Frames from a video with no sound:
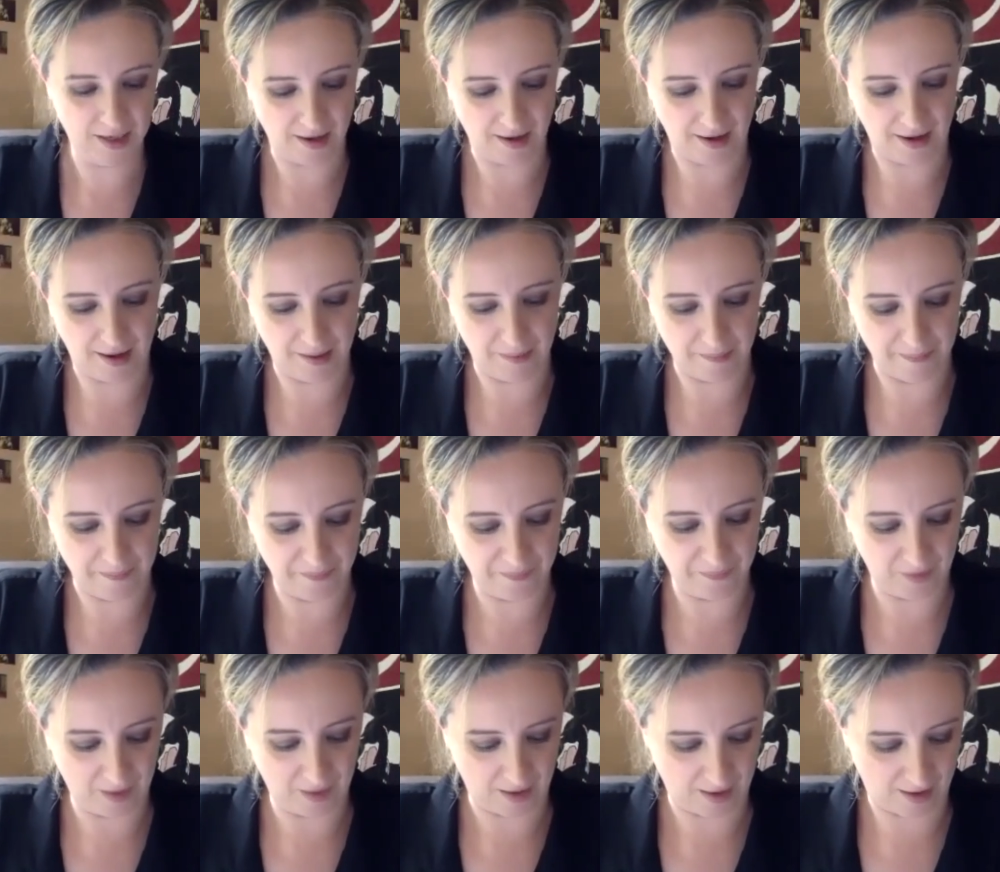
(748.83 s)
um,
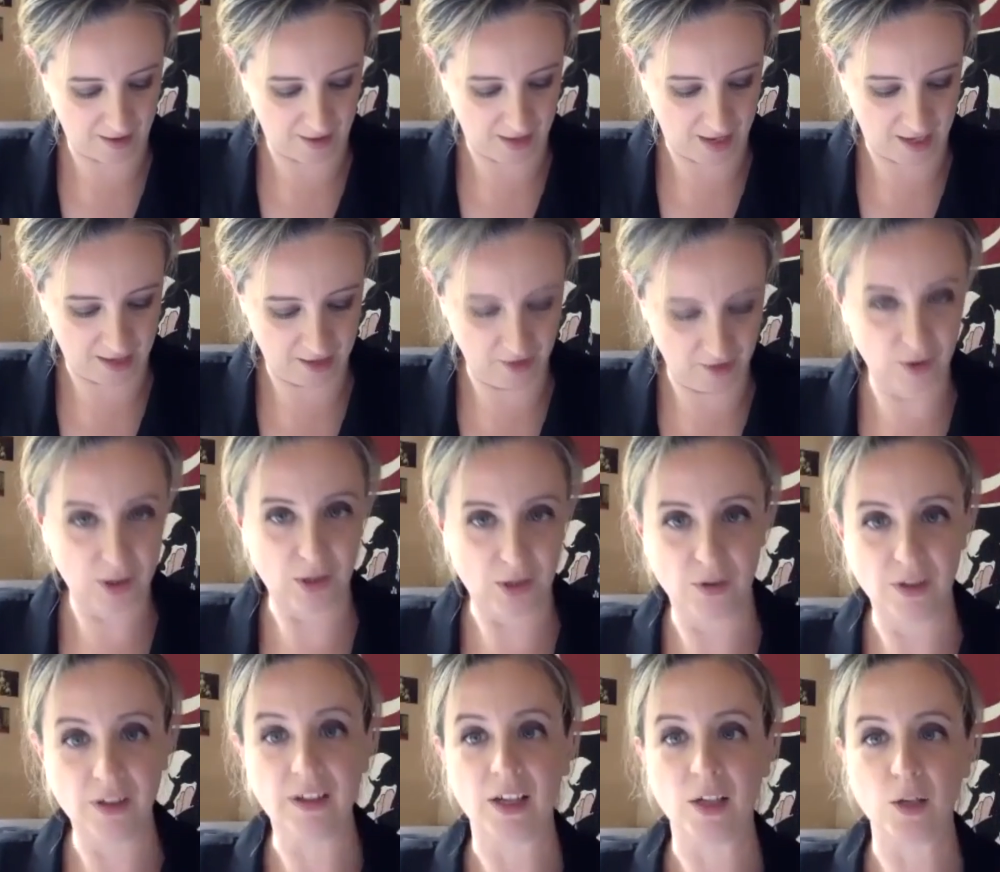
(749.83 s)
and then you you
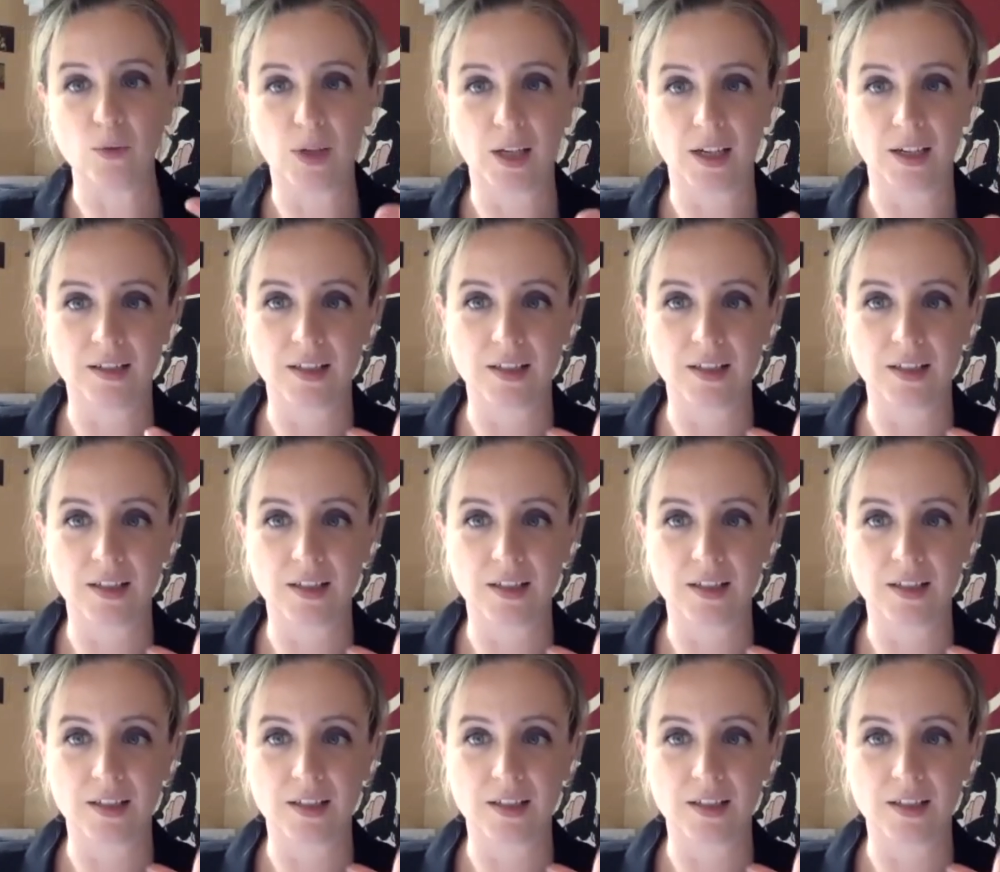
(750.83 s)
you know you get